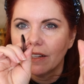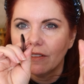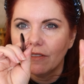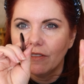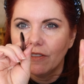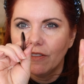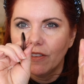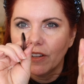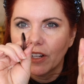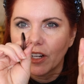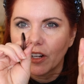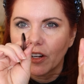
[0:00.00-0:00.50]

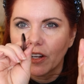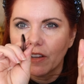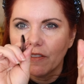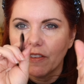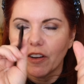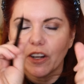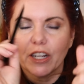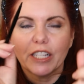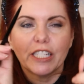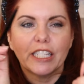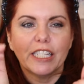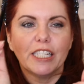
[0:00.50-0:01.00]
very,
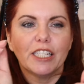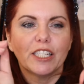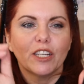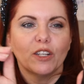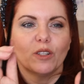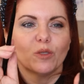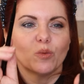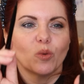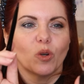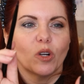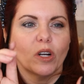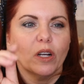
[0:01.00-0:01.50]
very
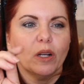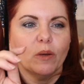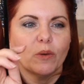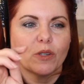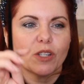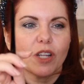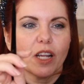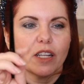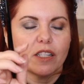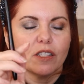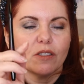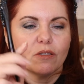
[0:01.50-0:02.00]
detailed work,
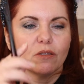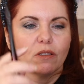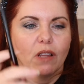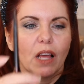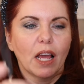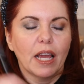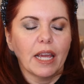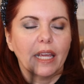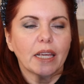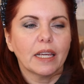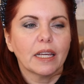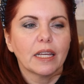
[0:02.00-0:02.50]
which I do
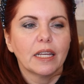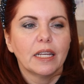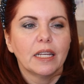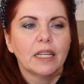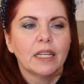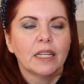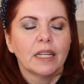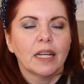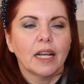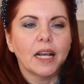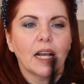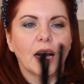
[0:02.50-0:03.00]
like.
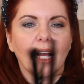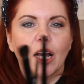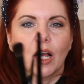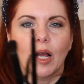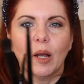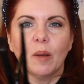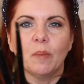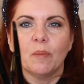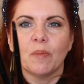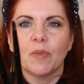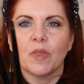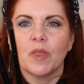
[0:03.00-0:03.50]

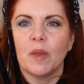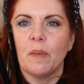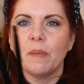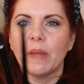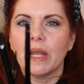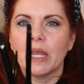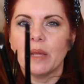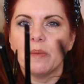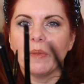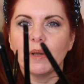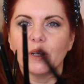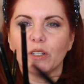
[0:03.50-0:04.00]
Um, the
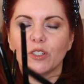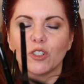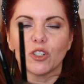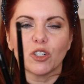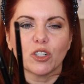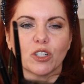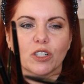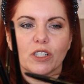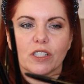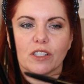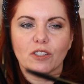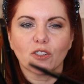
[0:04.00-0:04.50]
mini
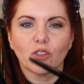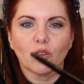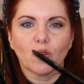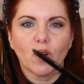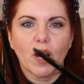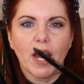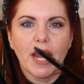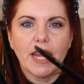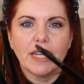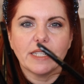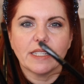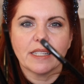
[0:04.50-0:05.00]
builder is
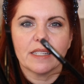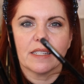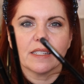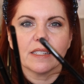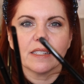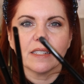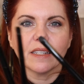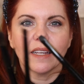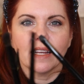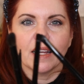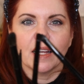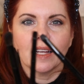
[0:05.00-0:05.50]

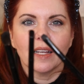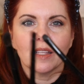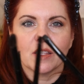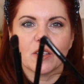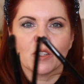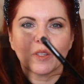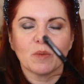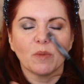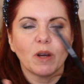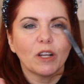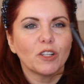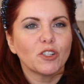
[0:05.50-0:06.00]
great. Uh, the
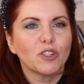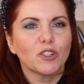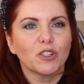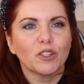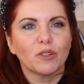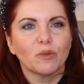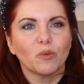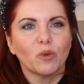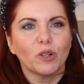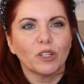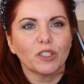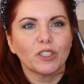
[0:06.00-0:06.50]

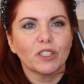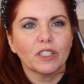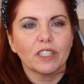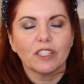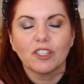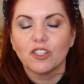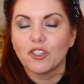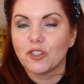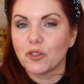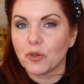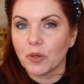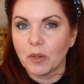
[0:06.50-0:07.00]
smudger worked
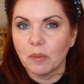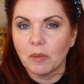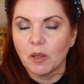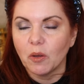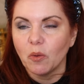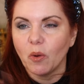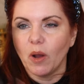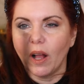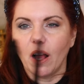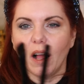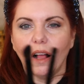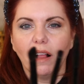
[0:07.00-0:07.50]
extremely
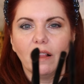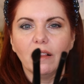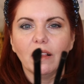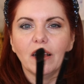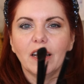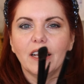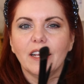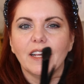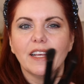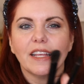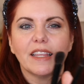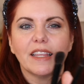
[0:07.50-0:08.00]
well.
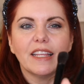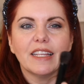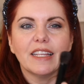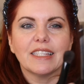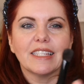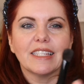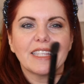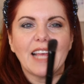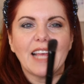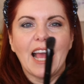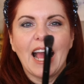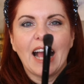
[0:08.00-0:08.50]
This
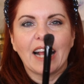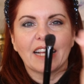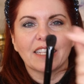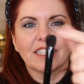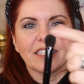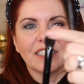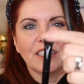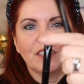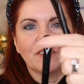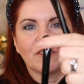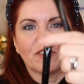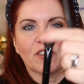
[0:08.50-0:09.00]
is
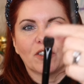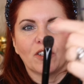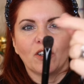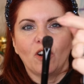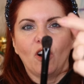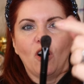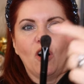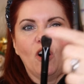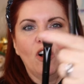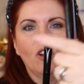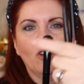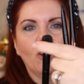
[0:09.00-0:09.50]
excellent for an
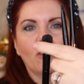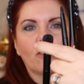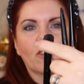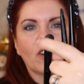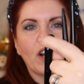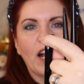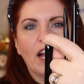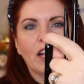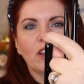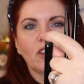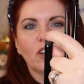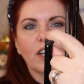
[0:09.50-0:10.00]
all over
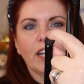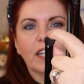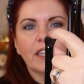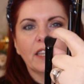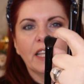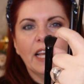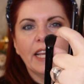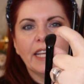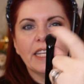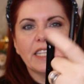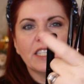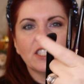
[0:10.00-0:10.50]
eye look. And
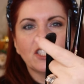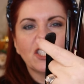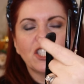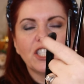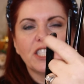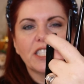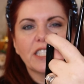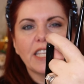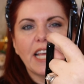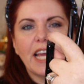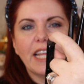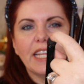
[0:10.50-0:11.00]
like she
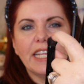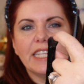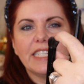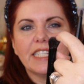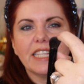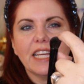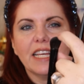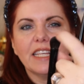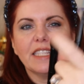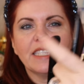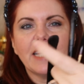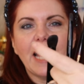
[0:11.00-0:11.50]
said, it
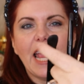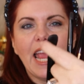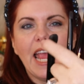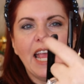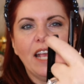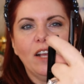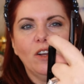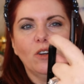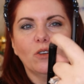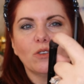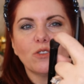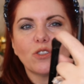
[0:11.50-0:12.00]
does
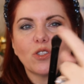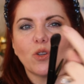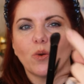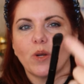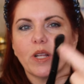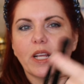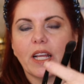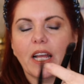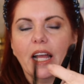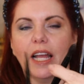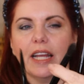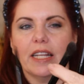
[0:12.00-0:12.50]
angle. So
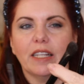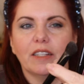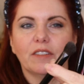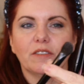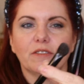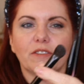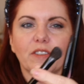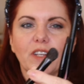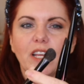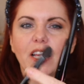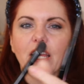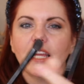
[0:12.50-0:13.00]
it kind
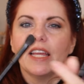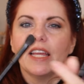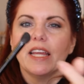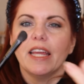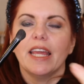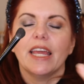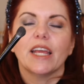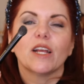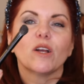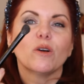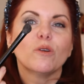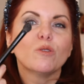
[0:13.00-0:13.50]
of,
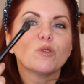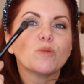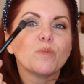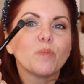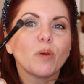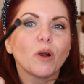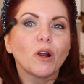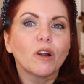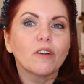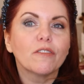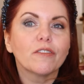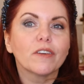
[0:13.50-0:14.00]
it goes
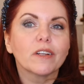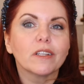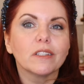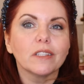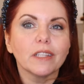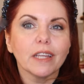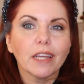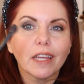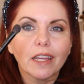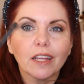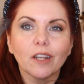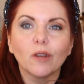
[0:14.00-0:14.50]

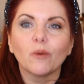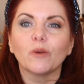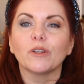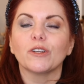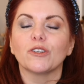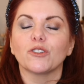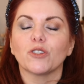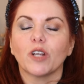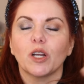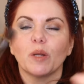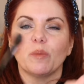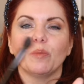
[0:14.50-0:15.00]
perfectly, you know, when
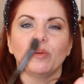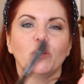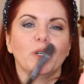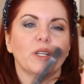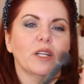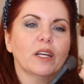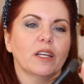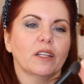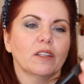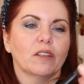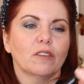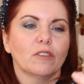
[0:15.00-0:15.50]
you're trying to put
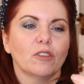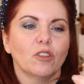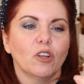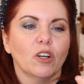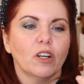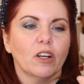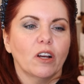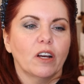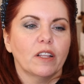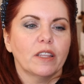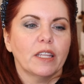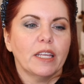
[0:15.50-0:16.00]
a
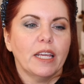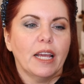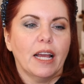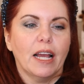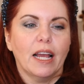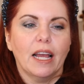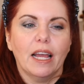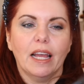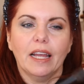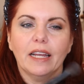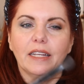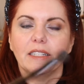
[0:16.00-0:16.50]
look on the
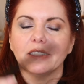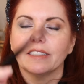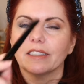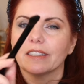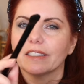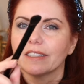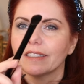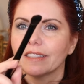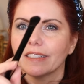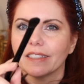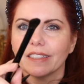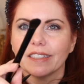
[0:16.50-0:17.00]
eye. I
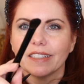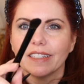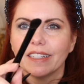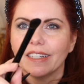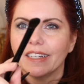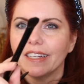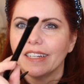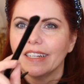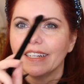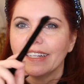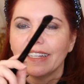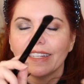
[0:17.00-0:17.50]
just
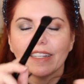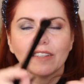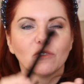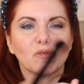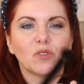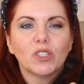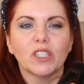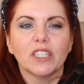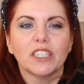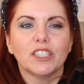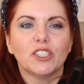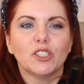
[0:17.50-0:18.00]

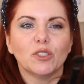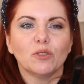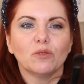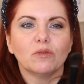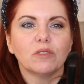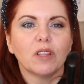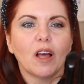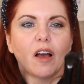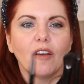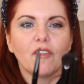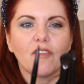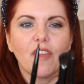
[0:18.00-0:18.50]
really do
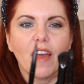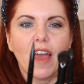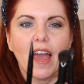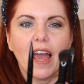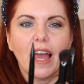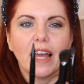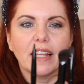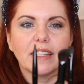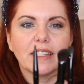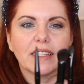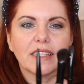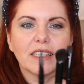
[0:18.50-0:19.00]
love
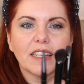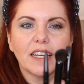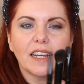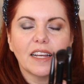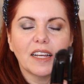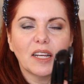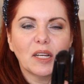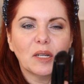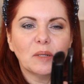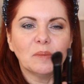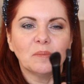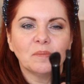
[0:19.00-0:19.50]
that.
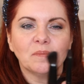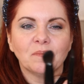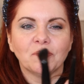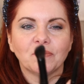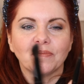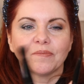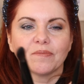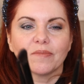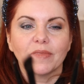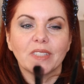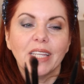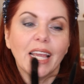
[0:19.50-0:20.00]
Um,
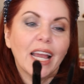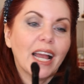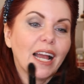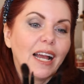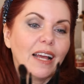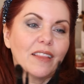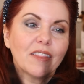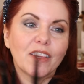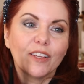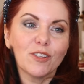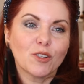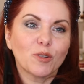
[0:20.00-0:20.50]

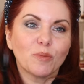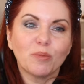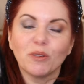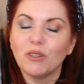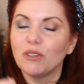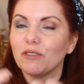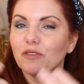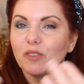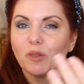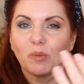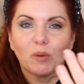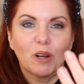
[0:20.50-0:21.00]
yeah, these are
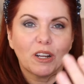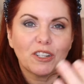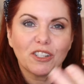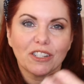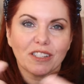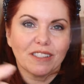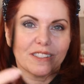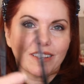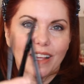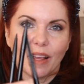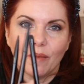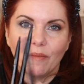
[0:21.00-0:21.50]
beautiful
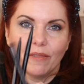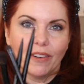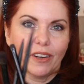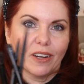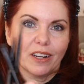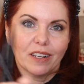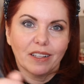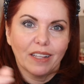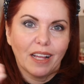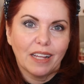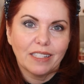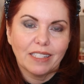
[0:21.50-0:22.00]
brushes. I'm
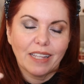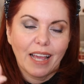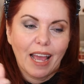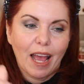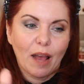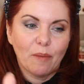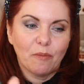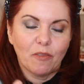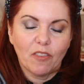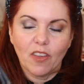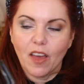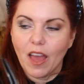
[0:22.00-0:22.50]
very glad to
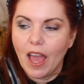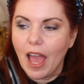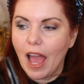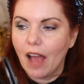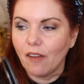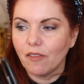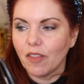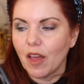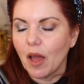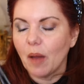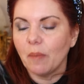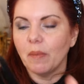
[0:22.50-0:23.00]
have that
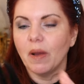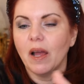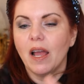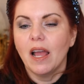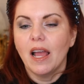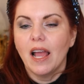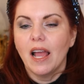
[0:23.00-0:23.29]
have them.